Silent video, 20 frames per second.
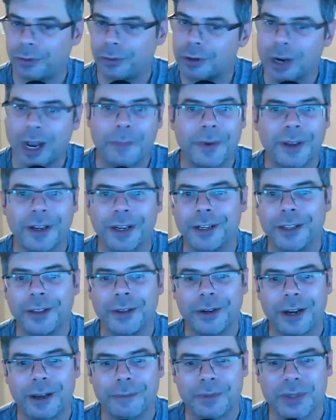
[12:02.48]
dropping
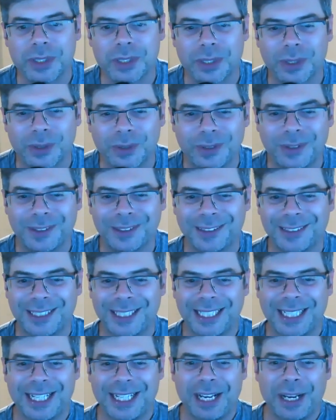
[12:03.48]
another episode
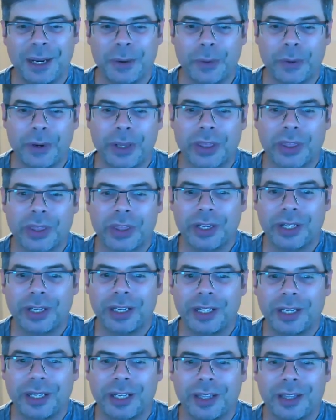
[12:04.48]
with
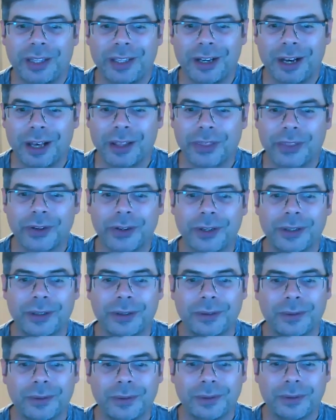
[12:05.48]
an
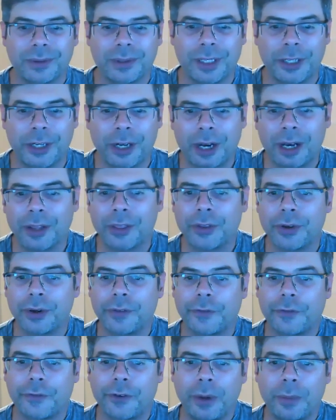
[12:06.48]

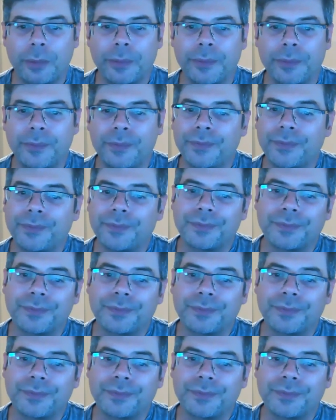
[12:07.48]
author from